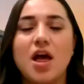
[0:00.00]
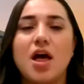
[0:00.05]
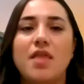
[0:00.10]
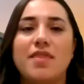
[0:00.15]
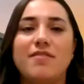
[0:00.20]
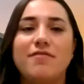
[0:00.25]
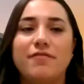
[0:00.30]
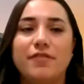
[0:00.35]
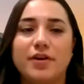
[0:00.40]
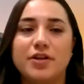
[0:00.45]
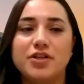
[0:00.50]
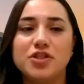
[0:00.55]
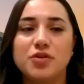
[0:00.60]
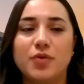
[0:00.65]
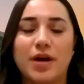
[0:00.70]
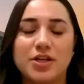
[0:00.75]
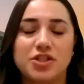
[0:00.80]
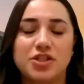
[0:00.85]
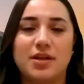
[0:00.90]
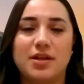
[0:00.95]
The first
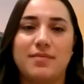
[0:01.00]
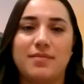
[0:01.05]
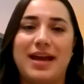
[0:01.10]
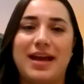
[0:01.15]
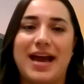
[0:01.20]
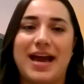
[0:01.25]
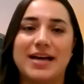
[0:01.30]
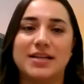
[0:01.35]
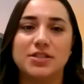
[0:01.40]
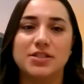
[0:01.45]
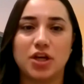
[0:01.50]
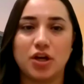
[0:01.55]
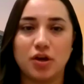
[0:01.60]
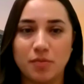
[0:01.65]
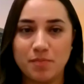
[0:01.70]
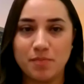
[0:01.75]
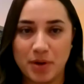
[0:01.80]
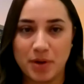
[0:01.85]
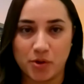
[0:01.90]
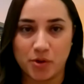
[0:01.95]
question that I'm going to ask you
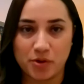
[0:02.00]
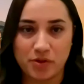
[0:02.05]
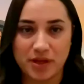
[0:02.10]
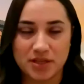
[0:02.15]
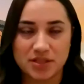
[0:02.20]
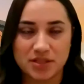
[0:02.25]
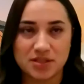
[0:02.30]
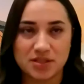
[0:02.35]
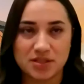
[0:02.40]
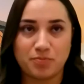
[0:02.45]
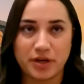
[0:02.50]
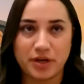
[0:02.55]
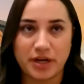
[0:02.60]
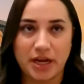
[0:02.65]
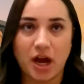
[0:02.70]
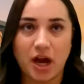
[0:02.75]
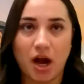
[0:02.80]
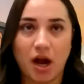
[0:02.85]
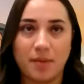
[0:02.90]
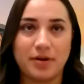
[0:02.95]
both, it's a
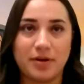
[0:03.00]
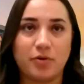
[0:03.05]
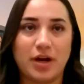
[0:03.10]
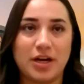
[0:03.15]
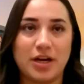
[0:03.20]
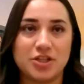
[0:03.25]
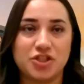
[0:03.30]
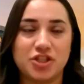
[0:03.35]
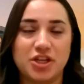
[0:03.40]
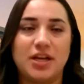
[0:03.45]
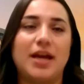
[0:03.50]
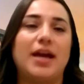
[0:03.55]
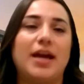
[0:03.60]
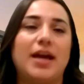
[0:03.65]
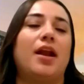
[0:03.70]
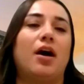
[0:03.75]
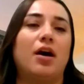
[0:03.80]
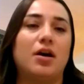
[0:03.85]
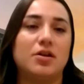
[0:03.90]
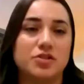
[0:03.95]
pretty common question,
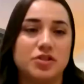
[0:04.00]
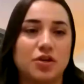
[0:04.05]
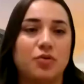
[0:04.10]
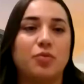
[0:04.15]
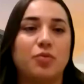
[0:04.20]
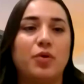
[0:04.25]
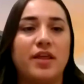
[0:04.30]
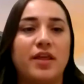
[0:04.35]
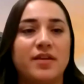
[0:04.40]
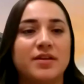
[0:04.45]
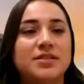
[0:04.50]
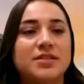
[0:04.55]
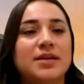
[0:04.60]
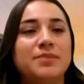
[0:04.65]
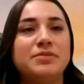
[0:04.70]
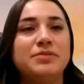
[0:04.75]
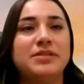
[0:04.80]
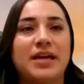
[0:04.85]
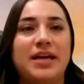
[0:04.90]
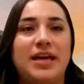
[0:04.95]
and also one of the
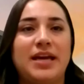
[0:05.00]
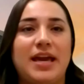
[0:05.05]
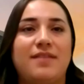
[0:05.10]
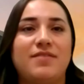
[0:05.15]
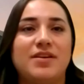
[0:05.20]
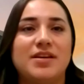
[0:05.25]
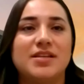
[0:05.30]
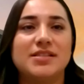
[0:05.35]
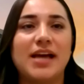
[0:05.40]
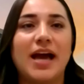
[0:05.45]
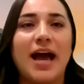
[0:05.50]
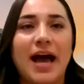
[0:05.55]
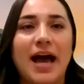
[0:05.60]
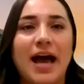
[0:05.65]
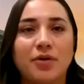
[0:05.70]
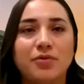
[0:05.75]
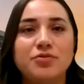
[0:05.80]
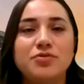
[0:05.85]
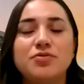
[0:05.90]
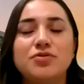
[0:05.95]
tips I gave is
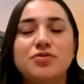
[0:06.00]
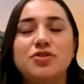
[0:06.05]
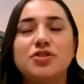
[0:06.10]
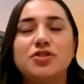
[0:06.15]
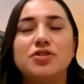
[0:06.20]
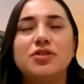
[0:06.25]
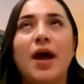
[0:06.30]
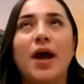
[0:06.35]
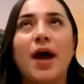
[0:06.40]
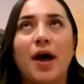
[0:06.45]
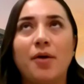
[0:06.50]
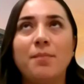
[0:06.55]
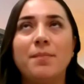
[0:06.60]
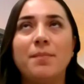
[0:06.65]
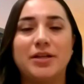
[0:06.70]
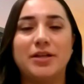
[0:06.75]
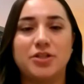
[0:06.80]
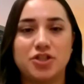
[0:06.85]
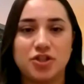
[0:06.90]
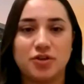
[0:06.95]
how
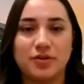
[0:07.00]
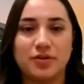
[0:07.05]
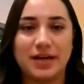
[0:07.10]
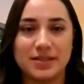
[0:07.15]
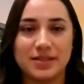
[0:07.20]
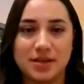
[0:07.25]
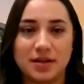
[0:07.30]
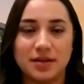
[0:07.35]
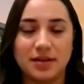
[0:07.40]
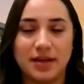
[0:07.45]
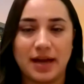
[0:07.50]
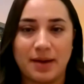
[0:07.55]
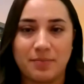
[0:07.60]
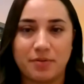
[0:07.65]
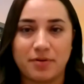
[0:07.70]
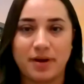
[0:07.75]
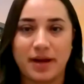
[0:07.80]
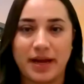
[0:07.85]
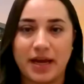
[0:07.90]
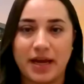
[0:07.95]
much do you guys
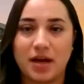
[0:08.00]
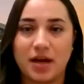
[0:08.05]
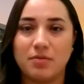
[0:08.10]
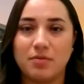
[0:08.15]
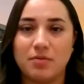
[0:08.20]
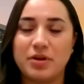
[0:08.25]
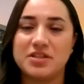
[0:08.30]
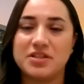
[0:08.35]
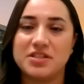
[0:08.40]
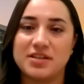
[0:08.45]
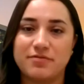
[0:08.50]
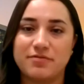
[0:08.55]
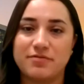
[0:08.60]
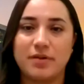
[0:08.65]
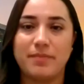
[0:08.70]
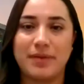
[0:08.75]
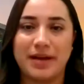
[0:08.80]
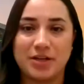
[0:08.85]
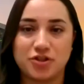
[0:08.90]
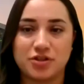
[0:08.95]
collaborate with
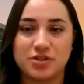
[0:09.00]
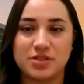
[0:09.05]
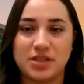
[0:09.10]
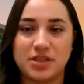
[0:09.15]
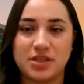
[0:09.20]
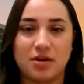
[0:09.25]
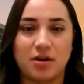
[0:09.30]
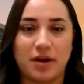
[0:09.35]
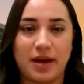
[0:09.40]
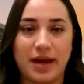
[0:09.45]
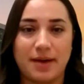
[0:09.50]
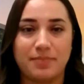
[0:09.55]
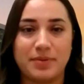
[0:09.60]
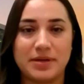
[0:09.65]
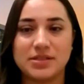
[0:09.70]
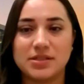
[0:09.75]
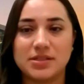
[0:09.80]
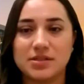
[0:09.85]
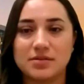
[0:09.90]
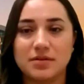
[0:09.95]
different majors here on
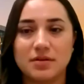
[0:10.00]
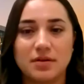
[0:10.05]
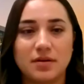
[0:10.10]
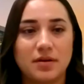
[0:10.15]
campus?